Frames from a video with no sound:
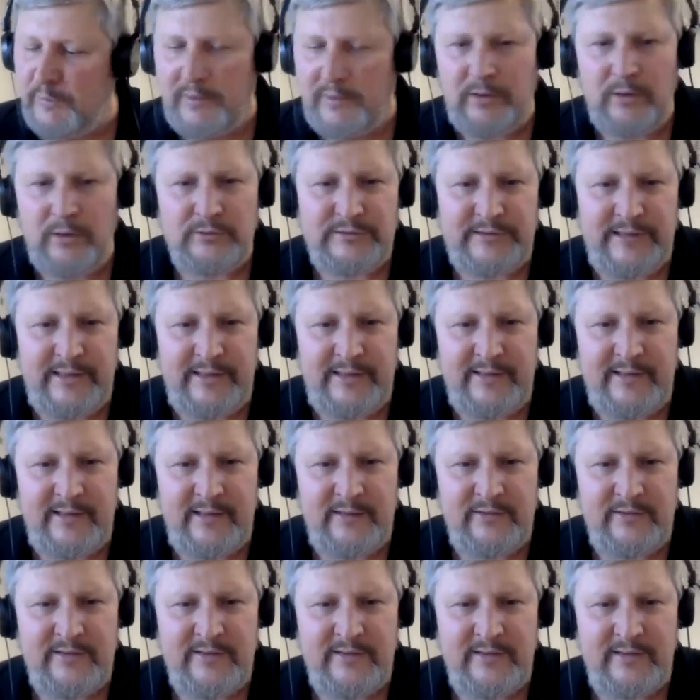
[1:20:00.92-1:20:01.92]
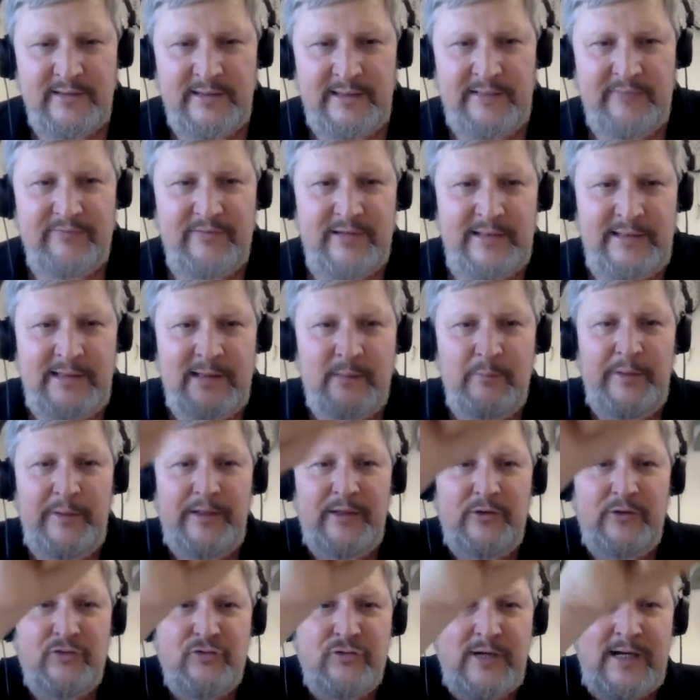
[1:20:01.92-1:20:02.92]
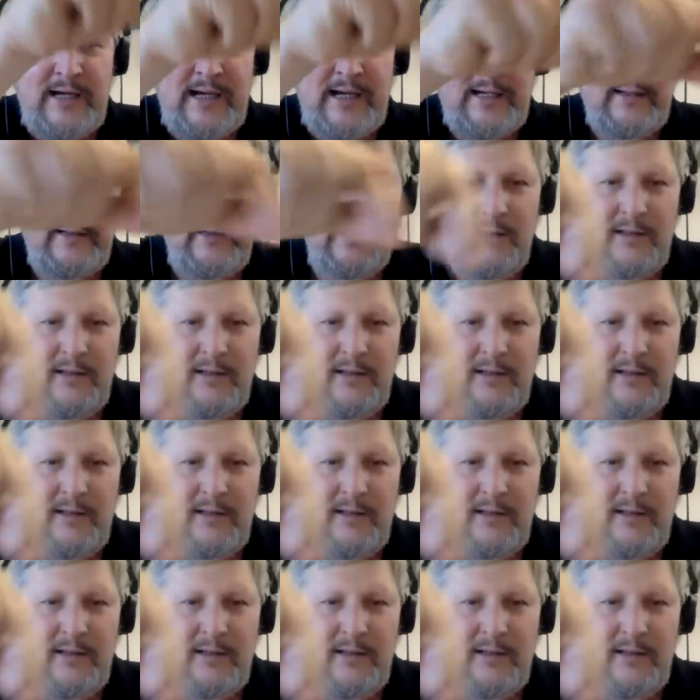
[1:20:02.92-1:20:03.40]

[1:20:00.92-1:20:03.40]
what goes in then to the leaf. And then we could track,